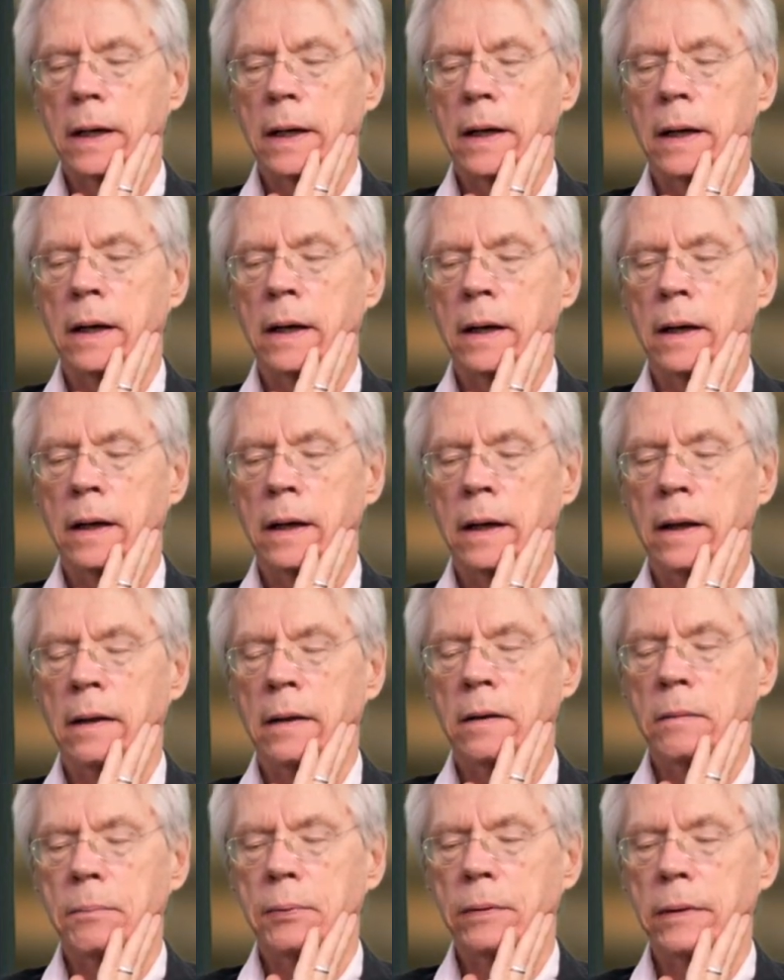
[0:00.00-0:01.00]
And
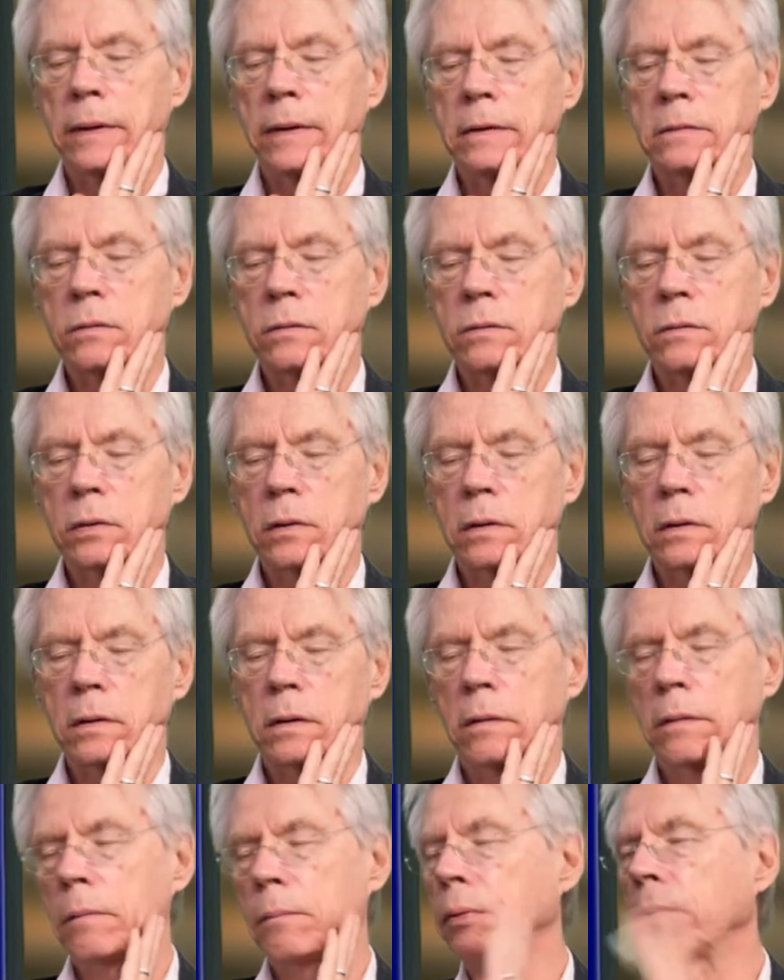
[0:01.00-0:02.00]
the police
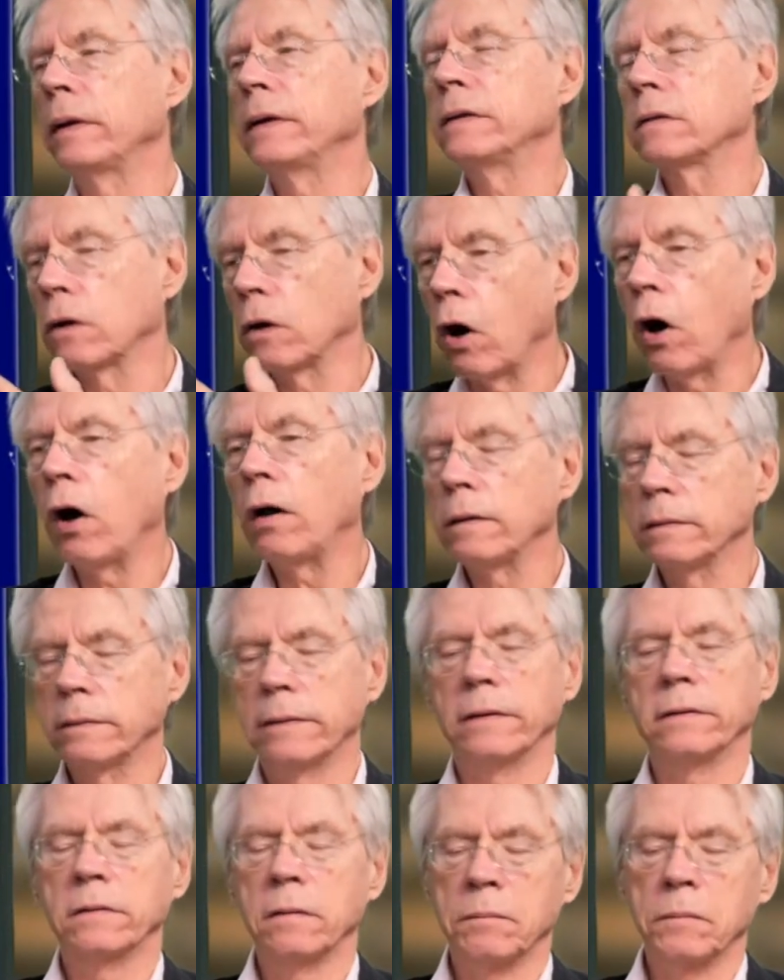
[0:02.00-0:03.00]
the police call
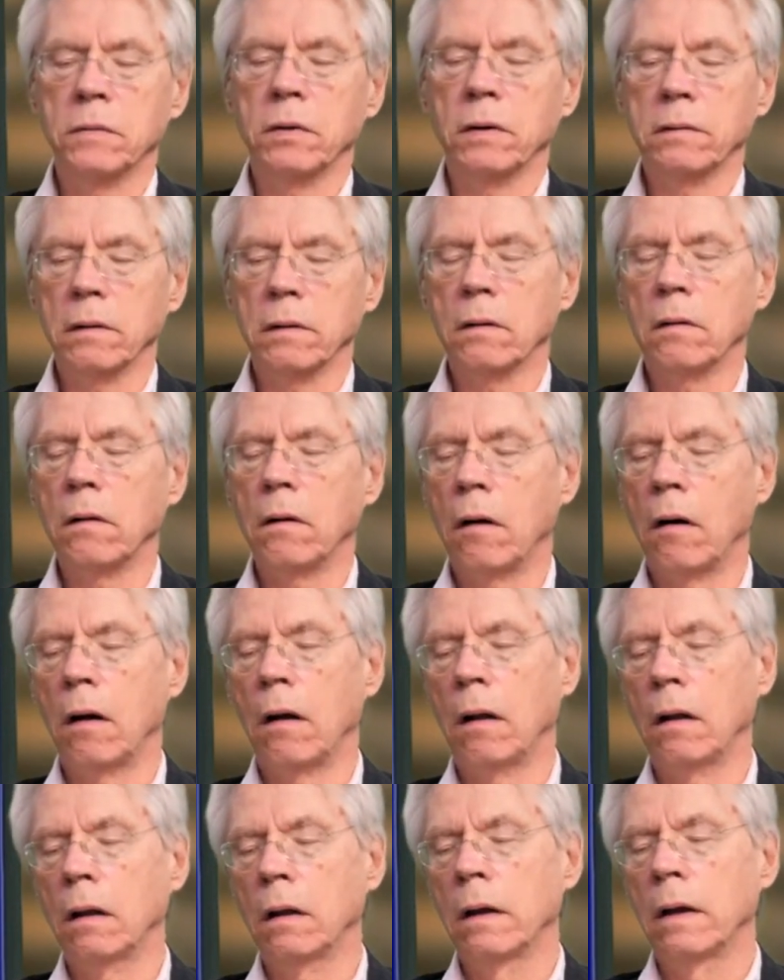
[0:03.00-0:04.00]
system took the
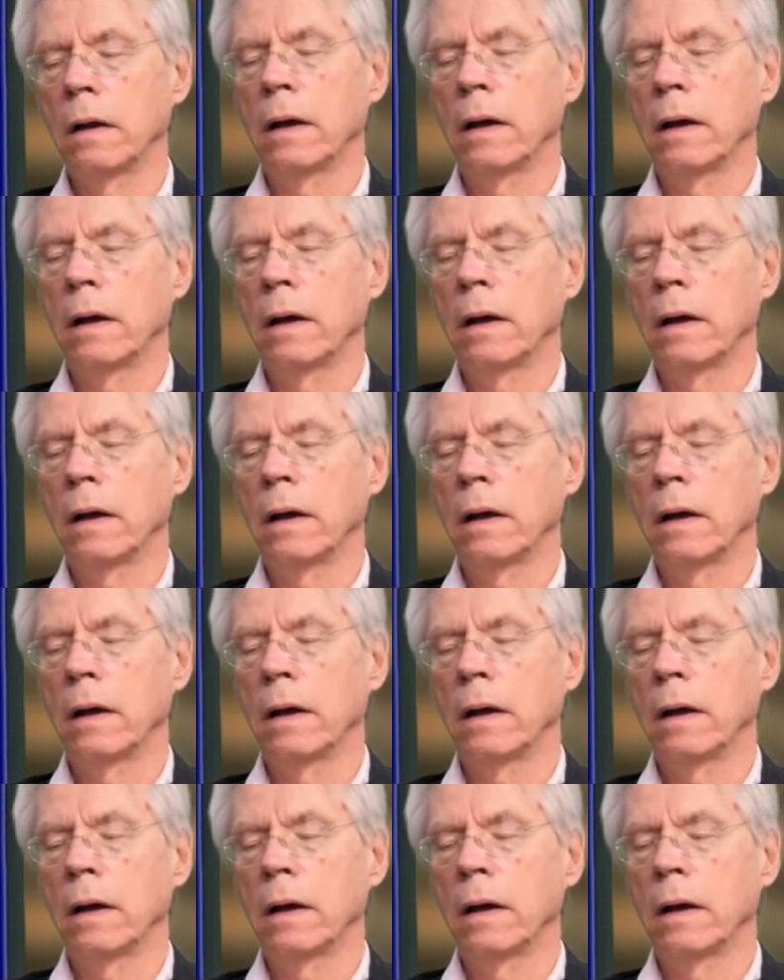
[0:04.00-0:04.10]
call